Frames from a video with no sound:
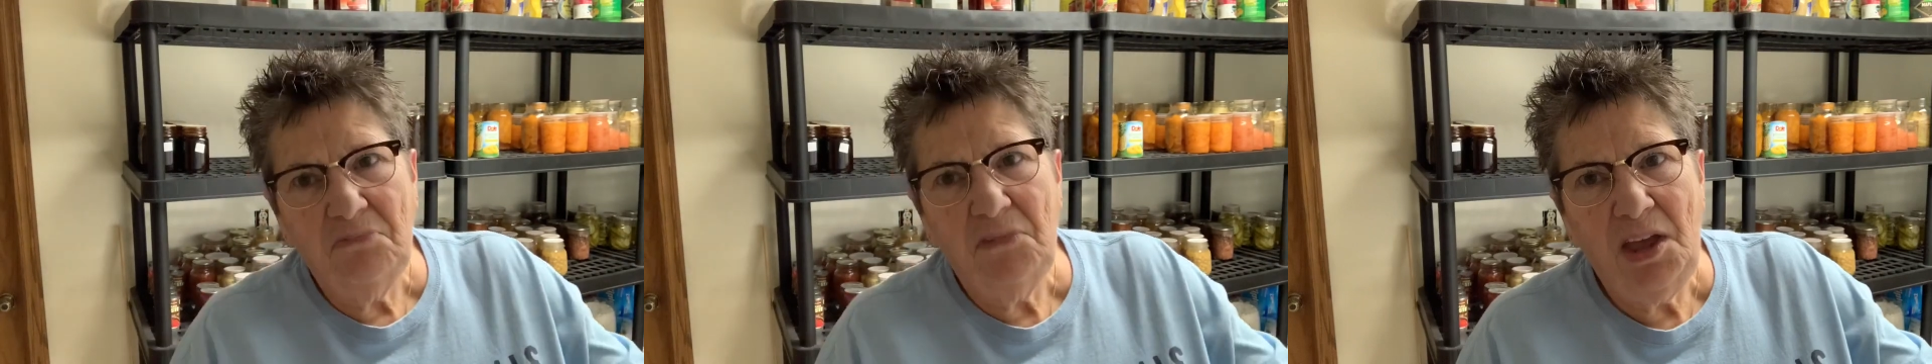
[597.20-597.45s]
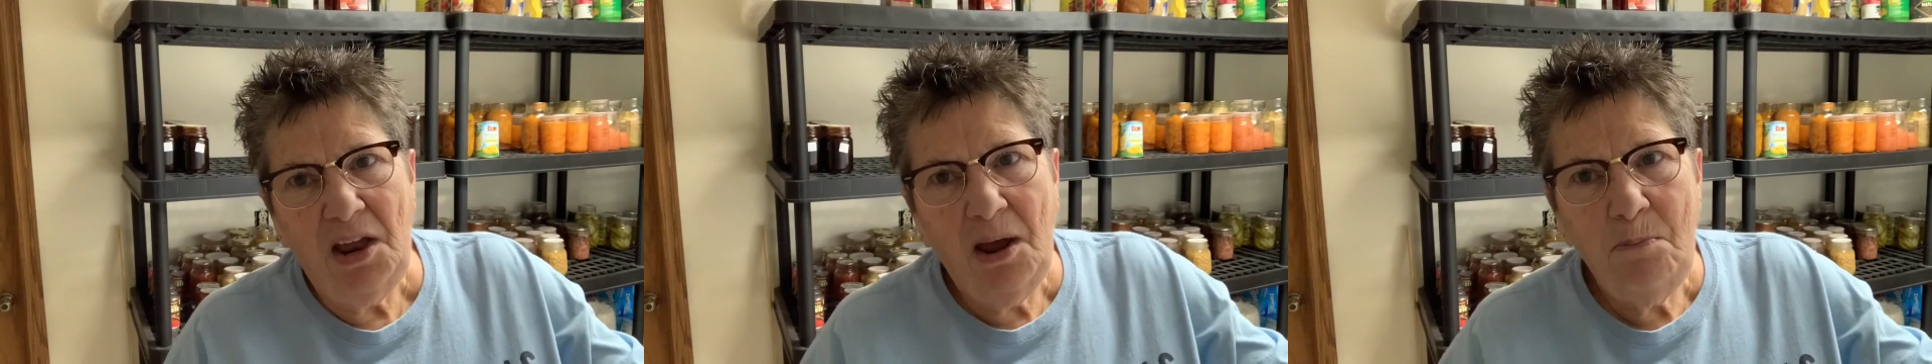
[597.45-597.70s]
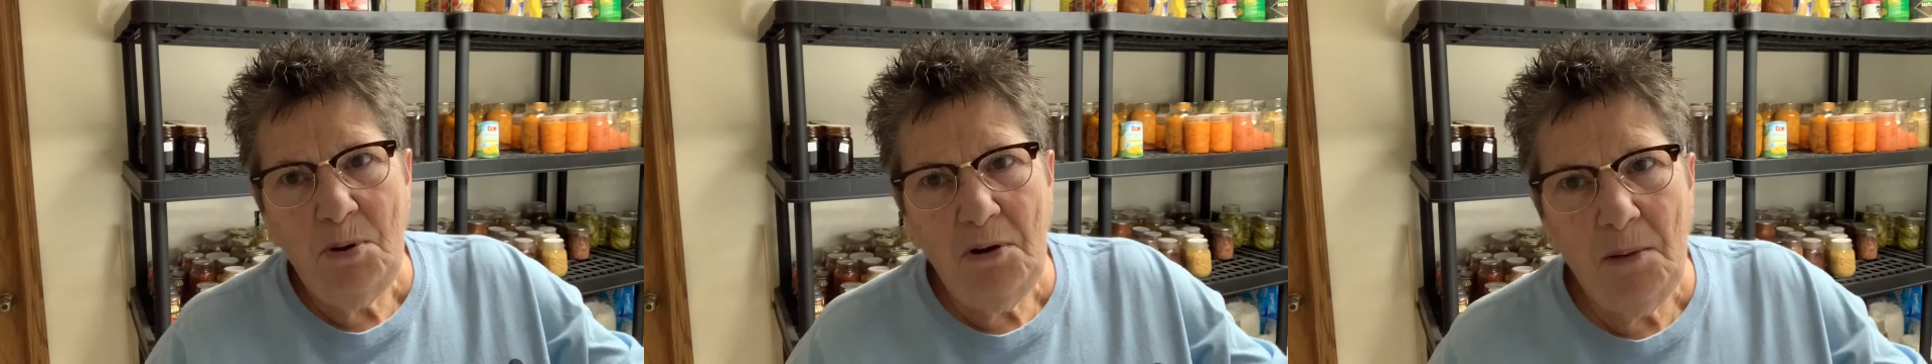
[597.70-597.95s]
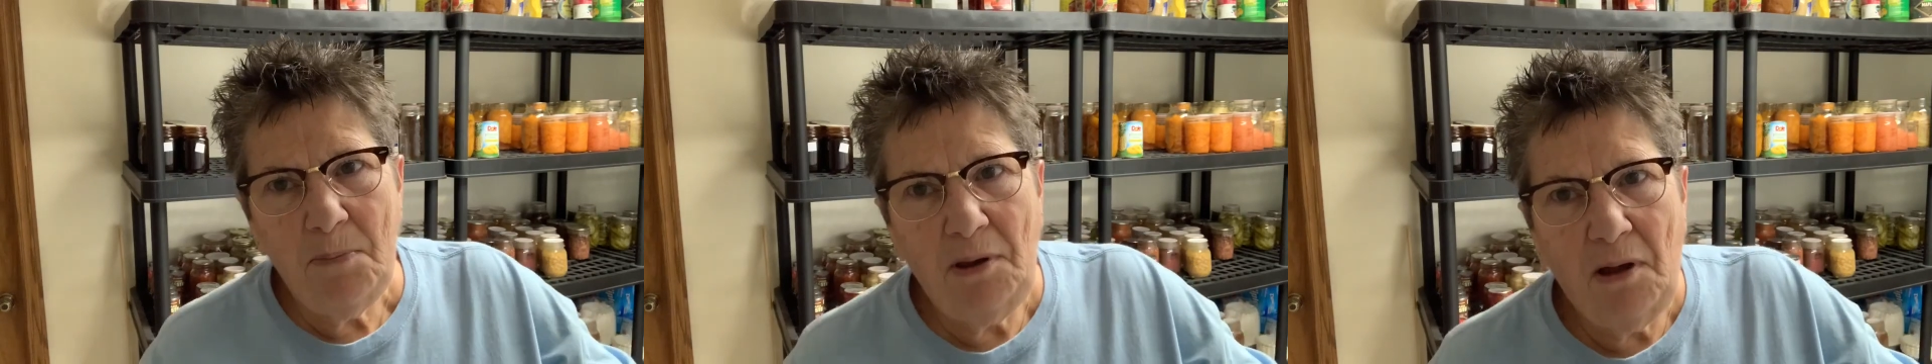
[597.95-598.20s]
And I put
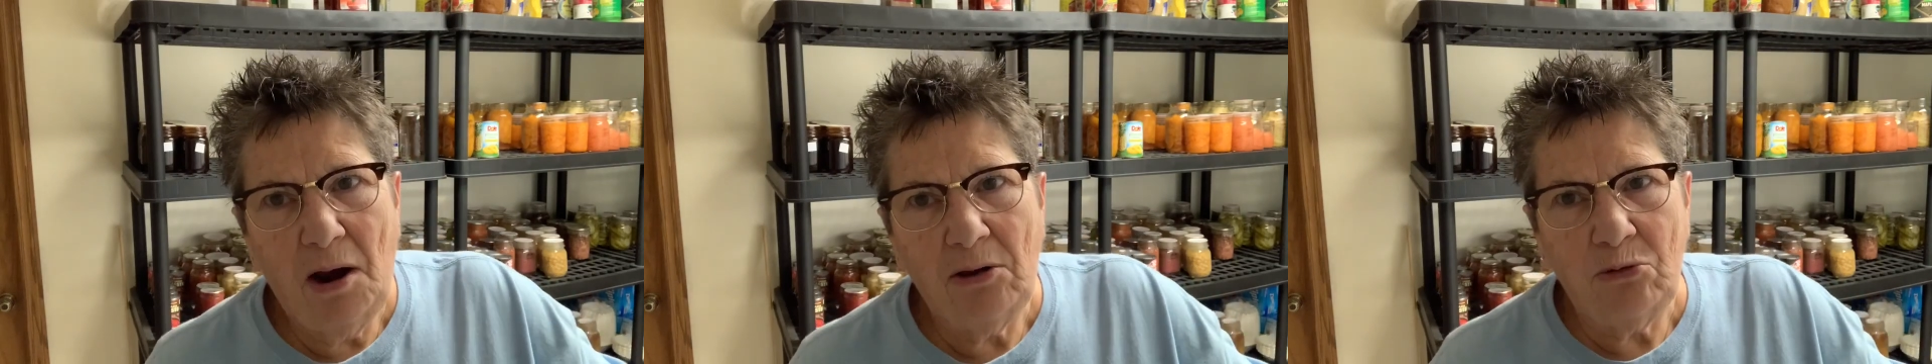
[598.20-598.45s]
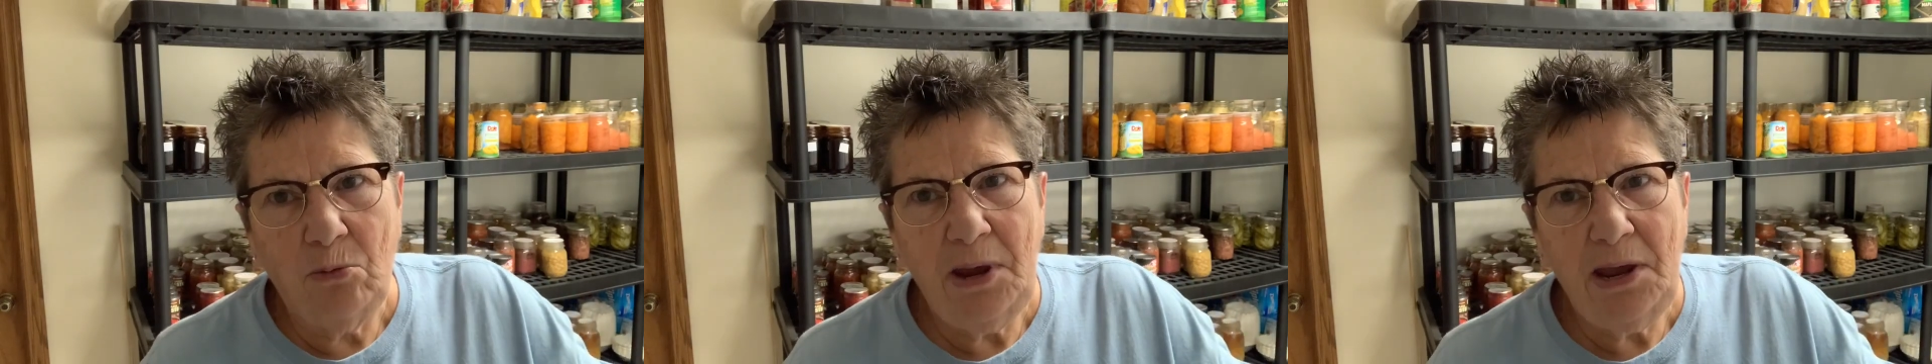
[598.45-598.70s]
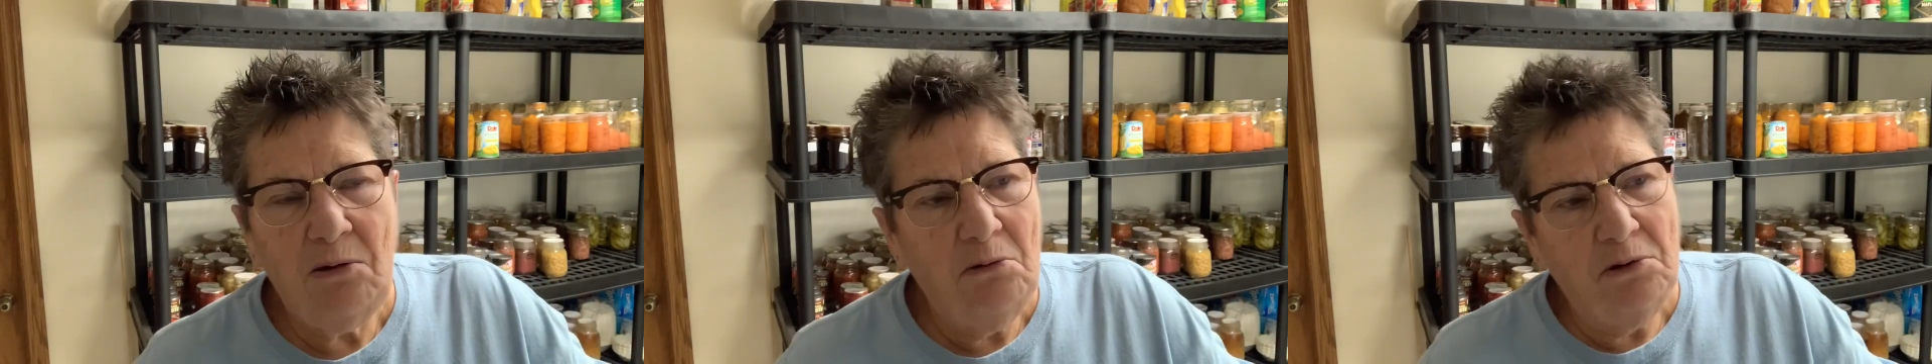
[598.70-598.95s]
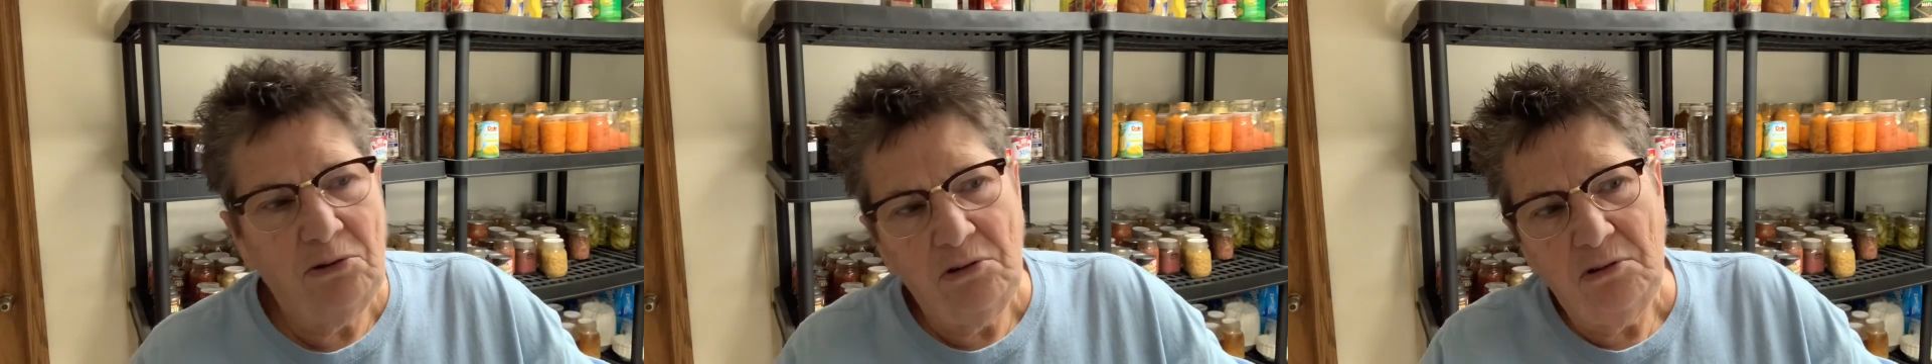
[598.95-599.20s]
up a lot of sweet
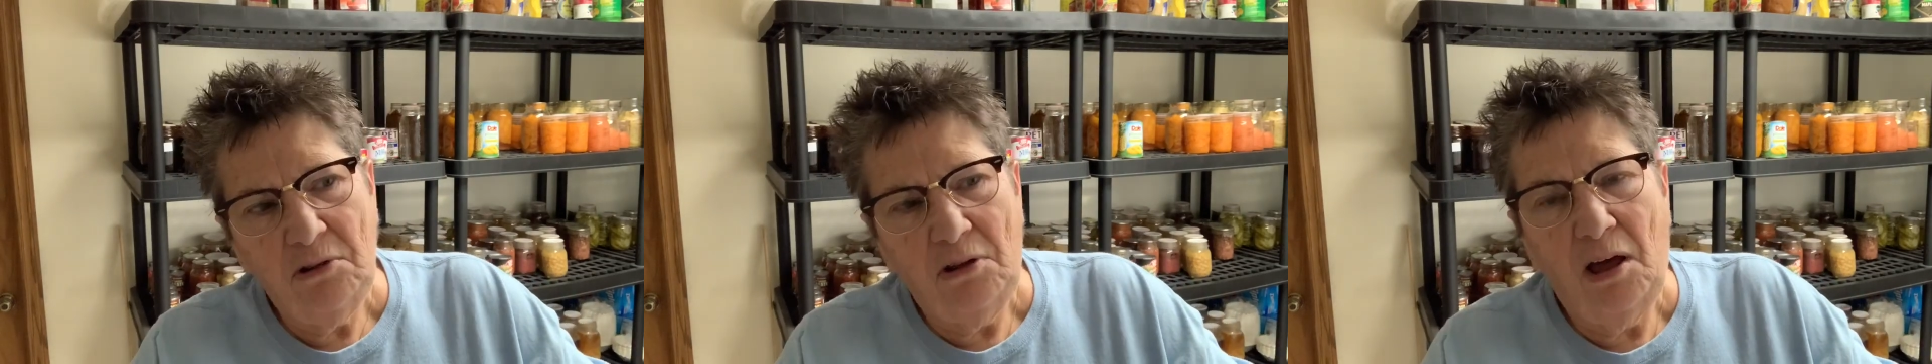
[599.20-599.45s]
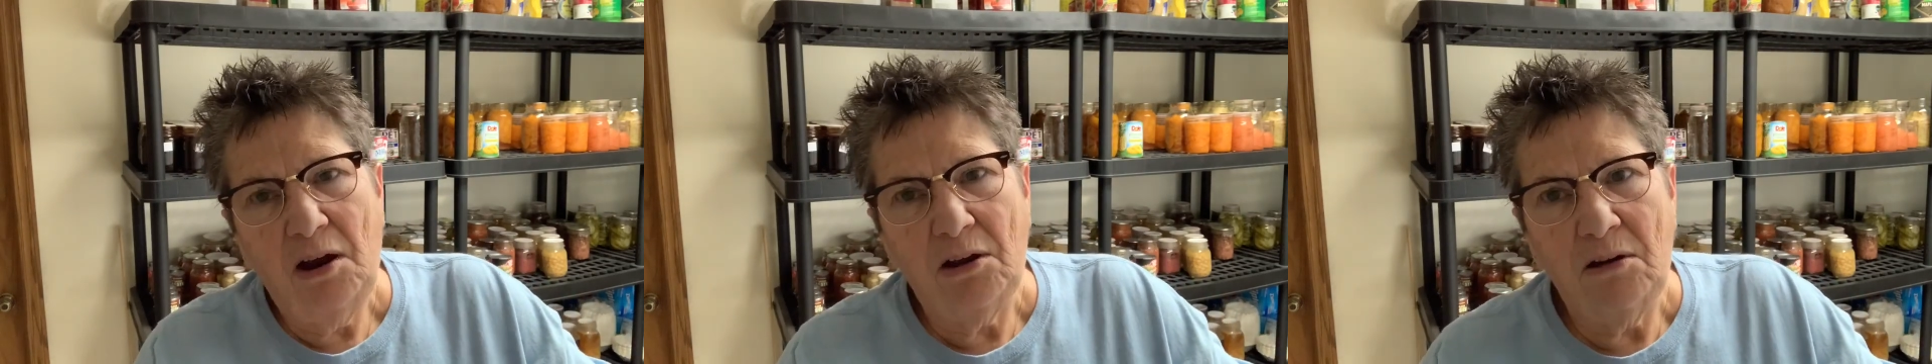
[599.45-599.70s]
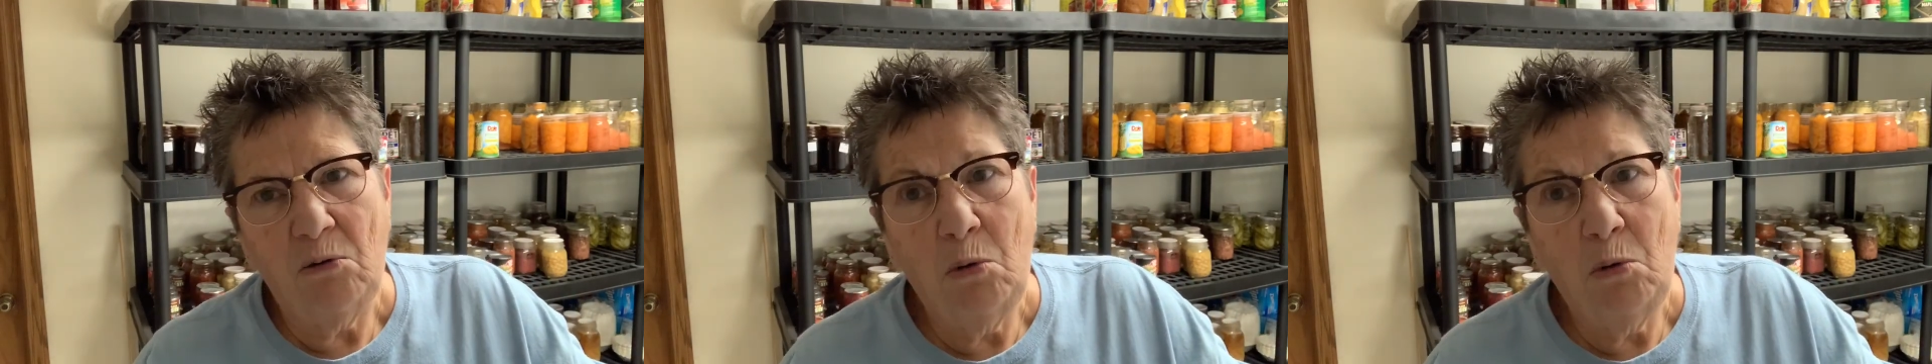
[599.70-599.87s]
So There's a lot of